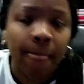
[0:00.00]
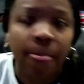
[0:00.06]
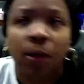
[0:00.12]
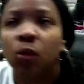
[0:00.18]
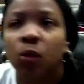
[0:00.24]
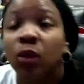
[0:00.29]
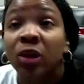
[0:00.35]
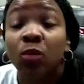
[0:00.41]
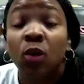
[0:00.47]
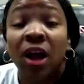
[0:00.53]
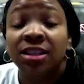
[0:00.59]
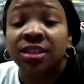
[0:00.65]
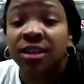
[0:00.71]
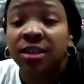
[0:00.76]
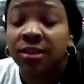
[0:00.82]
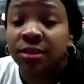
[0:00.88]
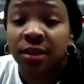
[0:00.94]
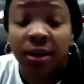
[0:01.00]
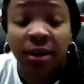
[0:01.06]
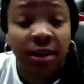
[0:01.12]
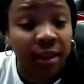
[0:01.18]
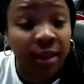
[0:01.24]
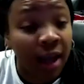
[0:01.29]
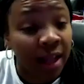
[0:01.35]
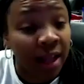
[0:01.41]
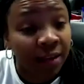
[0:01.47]
We watch a
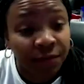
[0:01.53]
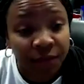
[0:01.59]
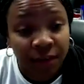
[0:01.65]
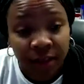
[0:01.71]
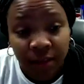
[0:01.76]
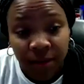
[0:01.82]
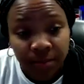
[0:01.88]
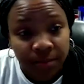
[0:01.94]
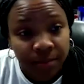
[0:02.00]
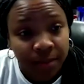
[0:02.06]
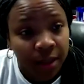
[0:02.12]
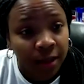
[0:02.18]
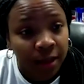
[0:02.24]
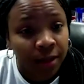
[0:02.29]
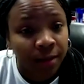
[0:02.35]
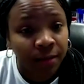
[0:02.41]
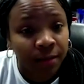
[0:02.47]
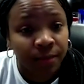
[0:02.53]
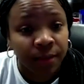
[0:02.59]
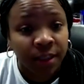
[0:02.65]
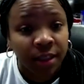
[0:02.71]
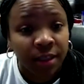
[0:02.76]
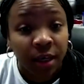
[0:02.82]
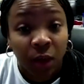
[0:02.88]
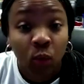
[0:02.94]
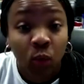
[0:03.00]
lot of film,
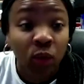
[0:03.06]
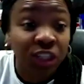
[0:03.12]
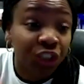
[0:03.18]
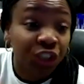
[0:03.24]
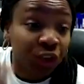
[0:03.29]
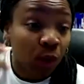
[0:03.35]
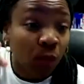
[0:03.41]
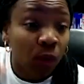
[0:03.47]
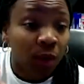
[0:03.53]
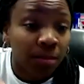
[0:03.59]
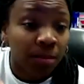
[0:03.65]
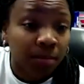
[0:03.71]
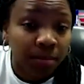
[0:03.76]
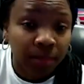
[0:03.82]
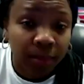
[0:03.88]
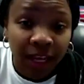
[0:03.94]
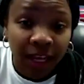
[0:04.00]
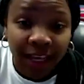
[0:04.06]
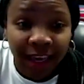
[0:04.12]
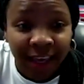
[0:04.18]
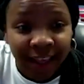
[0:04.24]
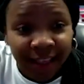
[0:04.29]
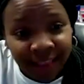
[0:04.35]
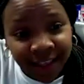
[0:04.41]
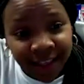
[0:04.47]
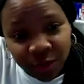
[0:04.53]
and we show them like,
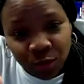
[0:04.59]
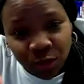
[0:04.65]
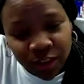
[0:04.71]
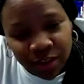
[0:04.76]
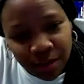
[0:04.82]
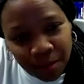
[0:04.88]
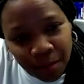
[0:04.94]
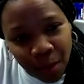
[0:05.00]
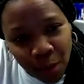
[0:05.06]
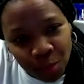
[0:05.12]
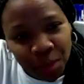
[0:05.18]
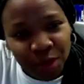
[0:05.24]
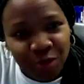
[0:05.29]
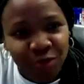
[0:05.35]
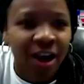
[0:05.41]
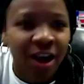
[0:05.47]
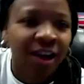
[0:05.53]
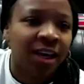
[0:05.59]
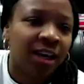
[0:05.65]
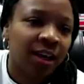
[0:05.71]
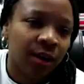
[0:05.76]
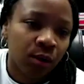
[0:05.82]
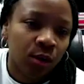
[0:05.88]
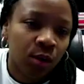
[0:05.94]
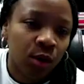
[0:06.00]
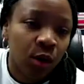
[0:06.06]
hey, this was the moment right
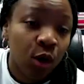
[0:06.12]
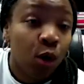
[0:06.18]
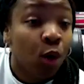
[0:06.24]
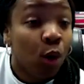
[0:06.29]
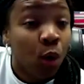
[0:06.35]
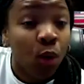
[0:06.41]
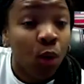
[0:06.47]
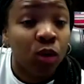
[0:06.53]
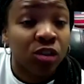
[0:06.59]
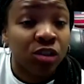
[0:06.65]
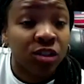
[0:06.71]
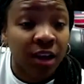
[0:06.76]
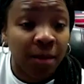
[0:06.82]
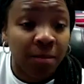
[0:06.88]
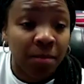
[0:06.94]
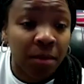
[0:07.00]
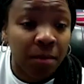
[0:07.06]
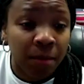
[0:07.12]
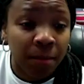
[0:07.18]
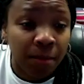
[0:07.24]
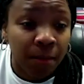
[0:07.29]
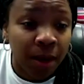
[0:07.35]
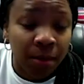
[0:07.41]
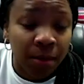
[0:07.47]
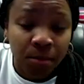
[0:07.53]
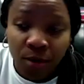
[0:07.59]
here. Or we'll stop up
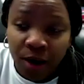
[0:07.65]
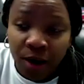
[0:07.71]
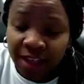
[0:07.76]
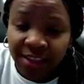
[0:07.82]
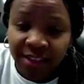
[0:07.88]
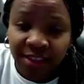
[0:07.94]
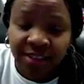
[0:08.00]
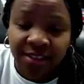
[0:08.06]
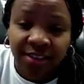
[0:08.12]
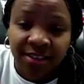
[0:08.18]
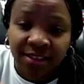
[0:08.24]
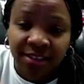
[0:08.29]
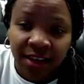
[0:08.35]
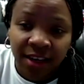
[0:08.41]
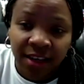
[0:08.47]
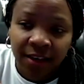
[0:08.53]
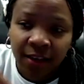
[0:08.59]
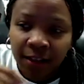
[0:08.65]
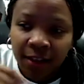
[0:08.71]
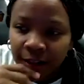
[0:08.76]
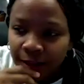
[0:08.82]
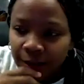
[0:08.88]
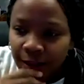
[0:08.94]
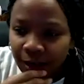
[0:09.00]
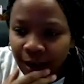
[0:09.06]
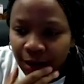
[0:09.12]
in practice and say,
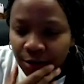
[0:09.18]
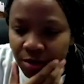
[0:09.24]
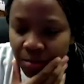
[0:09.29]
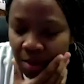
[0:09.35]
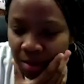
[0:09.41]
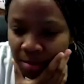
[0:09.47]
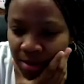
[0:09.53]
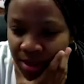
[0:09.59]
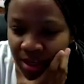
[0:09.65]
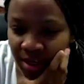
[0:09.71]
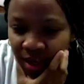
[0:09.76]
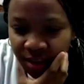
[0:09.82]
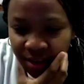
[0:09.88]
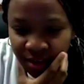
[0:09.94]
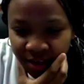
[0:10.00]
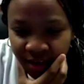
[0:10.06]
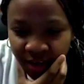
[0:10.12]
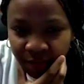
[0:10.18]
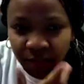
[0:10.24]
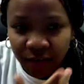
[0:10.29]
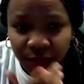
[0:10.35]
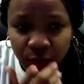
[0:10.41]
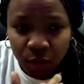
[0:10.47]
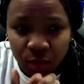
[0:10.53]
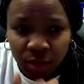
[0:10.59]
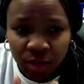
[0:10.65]
like, I remember the other day
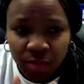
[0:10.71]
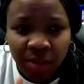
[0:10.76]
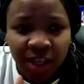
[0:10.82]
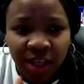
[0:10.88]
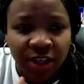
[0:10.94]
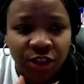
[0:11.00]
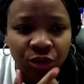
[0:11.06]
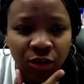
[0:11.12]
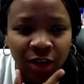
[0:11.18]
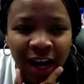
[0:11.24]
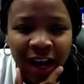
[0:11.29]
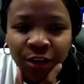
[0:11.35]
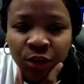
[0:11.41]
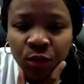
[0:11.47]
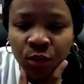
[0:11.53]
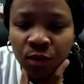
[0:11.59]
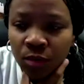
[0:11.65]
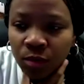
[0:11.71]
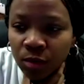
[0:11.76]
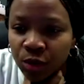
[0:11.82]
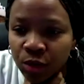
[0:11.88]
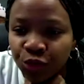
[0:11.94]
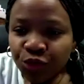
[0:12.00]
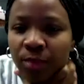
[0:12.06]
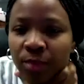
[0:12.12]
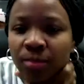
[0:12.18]
before we played Georgia, I knew we were in
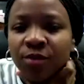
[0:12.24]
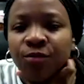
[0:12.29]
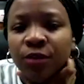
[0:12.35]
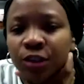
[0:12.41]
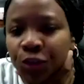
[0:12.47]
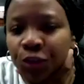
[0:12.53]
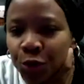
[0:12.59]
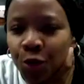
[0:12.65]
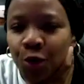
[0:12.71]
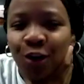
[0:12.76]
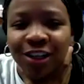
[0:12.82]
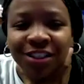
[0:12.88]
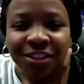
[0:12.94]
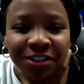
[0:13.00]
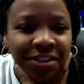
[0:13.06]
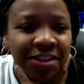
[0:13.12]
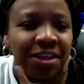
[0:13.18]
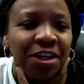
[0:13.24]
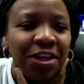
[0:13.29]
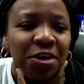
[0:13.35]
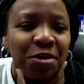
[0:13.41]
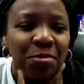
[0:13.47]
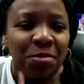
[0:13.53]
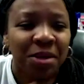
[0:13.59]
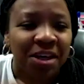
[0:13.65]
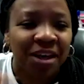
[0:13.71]
trouble for Georgia
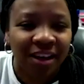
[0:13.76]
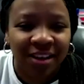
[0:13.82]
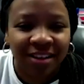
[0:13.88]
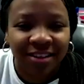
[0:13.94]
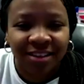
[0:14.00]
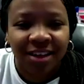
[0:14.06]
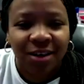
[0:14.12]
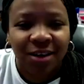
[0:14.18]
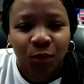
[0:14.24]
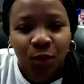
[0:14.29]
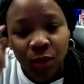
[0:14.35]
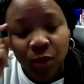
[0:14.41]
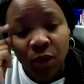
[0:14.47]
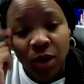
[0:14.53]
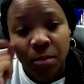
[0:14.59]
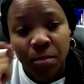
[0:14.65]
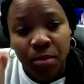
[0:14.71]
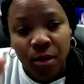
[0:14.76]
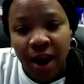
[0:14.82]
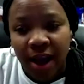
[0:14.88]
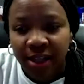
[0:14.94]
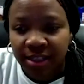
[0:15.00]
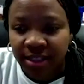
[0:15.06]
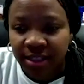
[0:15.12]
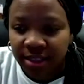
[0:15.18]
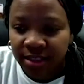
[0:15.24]
because we were in
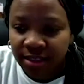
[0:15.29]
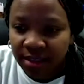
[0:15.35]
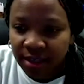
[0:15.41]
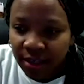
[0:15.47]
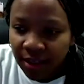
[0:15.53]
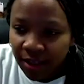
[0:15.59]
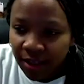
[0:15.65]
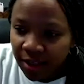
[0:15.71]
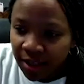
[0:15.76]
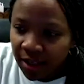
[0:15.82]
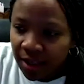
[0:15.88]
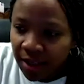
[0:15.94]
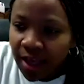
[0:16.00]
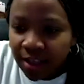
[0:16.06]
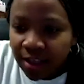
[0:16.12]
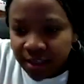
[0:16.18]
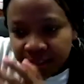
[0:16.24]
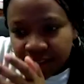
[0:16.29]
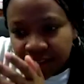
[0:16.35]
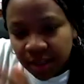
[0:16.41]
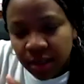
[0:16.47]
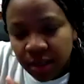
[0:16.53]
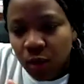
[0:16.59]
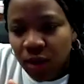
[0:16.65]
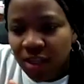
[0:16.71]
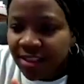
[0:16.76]
practice and a
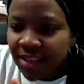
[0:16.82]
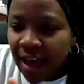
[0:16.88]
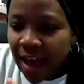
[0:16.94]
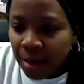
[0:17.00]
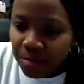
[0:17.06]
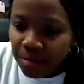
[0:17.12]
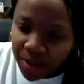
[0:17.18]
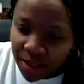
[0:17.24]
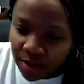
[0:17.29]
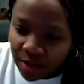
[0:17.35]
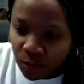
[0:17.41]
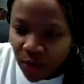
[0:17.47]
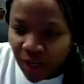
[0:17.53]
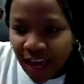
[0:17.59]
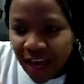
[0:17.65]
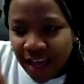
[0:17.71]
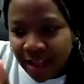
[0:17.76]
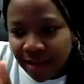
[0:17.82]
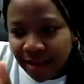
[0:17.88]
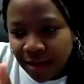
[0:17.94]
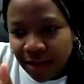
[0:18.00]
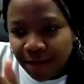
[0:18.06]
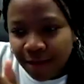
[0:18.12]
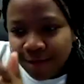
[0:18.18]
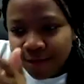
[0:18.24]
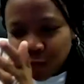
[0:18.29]
sequence happened. We had
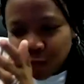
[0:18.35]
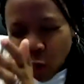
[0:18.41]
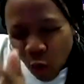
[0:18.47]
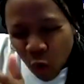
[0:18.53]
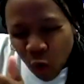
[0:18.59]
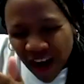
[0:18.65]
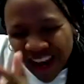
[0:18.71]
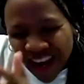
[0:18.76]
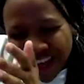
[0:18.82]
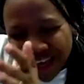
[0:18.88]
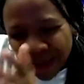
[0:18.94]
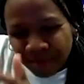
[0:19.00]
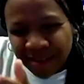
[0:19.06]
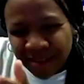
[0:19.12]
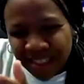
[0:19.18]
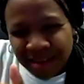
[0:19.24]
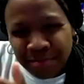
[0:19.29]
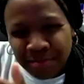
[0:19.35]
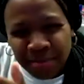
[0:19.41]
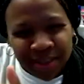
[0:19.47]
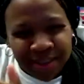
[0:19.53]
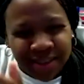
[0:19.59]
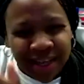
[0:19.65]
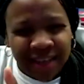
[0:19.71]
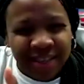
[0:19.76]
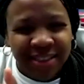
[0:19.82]
4 empty
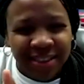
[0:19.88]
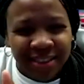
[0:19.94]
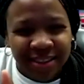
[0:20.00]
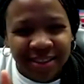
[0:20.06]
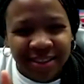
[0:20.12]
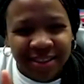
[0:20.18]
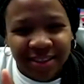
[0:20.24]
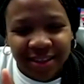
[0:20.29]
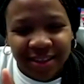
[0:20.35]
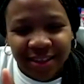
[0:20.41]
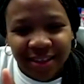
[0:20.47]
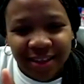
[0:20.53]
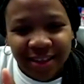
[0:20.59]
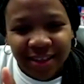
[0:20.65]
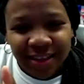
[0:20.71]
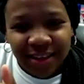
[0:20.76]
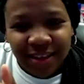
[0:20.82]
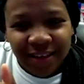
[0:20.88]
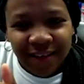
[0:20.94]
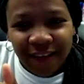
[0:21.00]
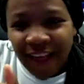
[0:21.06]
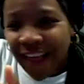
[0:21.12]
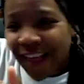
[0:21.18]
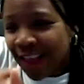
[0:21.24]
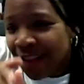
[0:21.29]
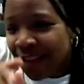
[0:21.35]
possessions
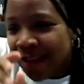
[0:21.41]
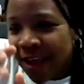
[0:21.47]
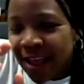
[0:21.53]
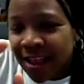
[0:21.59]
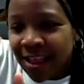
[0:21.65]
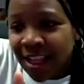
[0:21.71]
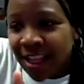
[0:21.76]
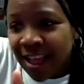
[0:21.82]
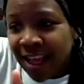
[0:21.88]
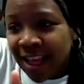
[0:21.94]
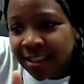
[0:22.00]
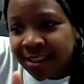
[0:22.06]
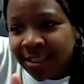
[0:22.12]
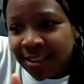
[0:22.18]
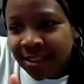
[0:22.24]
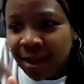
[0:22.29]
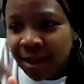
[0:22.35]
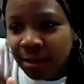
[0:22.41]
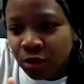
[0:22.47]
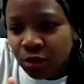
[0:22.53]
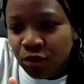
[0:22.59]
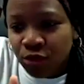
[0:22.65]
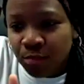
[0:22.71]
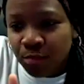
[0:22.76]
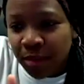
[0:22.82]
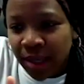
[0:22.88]
and then I subbed a
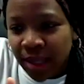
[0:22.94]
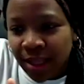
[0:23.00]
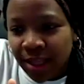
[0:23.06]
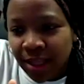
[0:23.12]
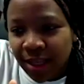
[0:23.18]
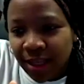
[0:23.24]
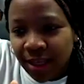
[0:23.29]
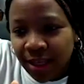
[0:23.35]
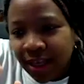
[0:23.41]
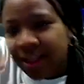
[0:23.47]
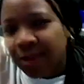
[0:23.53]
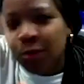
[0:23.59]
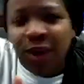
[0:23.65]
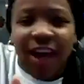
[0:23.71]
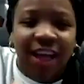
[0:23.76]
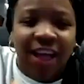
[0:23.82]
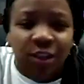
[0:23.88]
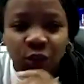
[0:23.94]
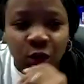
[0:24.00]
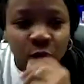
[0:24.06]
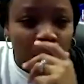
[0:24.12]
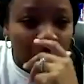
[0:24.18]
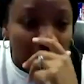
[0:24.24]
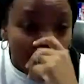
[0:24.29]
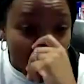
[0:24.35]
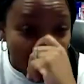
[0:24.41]
group in and then we had 2
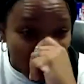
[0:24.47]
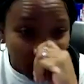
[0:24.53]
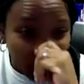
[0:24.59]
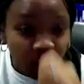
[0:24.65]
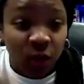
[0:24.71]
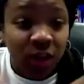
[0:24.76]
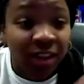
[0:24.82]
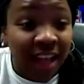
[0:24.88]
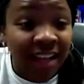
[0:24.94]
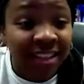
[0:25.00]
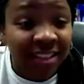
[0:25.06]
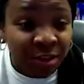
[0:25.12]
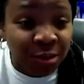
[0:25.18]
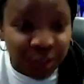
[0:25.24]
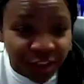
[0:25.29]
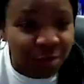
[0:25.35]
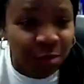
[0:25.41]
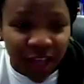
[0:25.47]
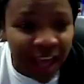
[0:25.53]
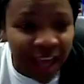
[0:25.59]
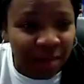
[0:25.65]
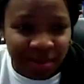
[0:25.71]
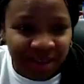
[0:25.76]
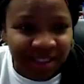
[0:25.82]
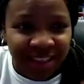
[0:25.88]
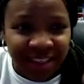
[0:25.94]
more. Well, that's usually what
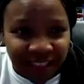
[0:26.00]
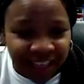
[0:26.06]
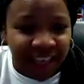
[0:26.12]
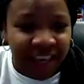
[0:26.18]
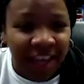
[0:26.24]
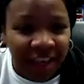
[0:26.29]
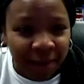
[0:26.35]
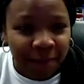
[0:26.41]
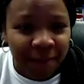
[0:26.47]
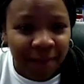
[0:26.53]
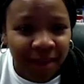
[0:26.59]
happens in the game.